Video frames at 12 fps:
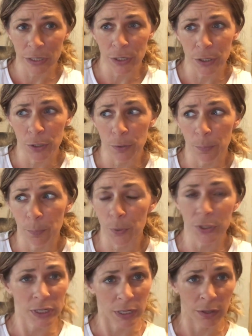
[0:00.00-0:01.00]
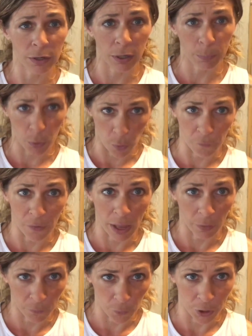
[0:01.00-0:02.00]
you put together a
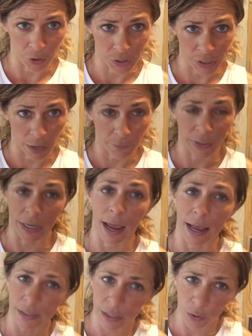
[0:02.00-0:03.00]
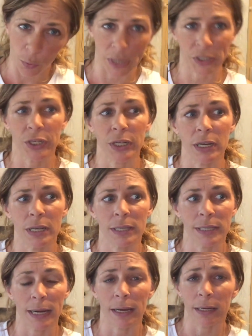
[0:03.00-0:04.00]
profile for yourself, and it asks you questions,
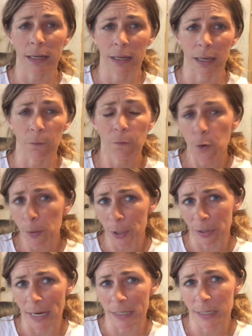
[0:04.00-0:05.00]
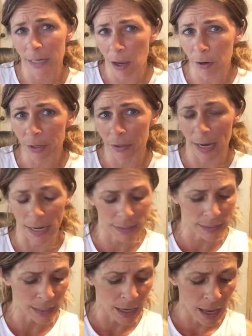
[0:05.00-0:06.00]
and it
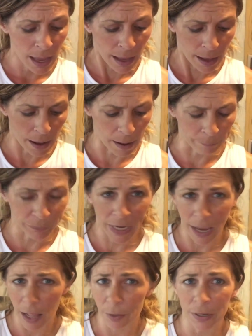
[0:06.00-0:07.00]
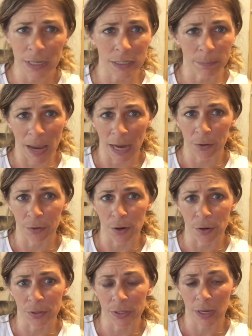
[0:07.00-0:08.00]
calculates calories and
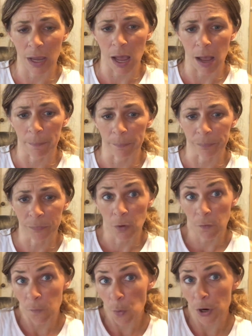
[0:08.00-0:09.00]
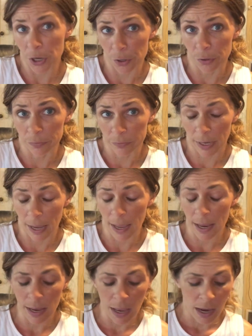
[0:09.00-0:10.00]
macros for you, okay?
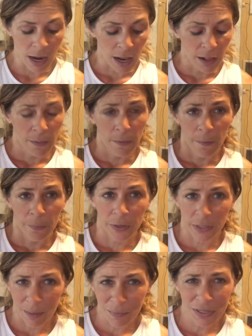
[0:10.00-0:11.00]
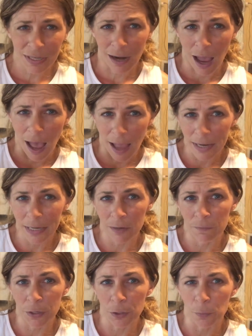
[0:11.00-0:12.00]
The numbers that I
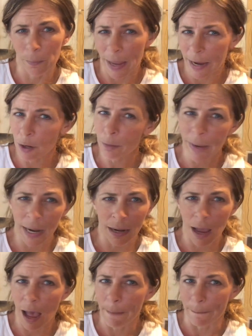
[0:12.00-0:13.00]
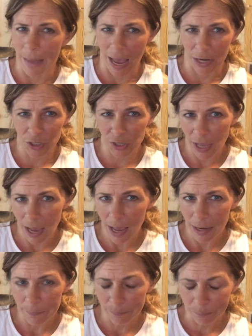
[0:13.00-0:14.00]
give you may or may not match that.